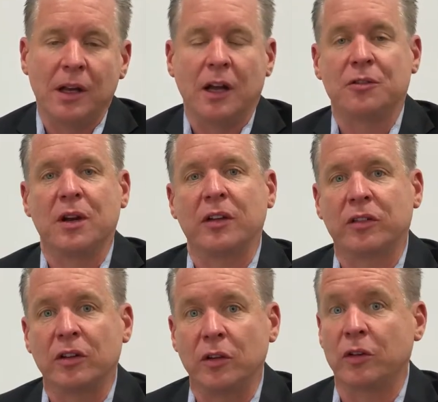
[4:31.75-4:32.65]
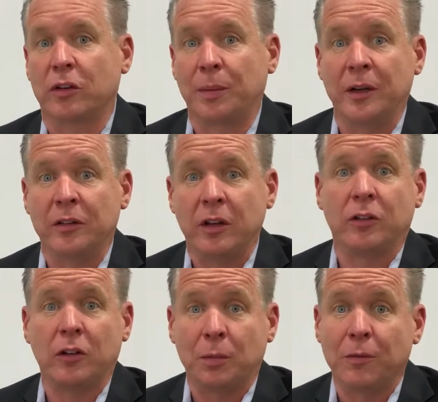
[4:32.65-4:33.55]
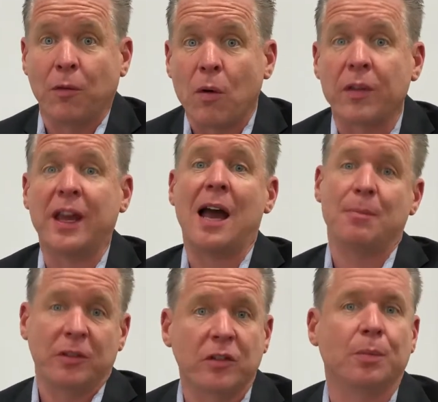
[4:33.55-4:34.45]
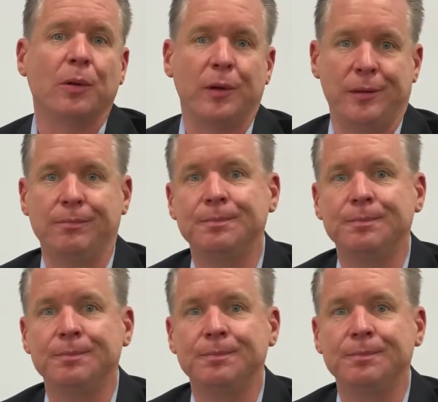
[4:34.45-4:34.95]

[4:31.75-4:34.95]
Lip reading: address user experience issues before the app is deployed.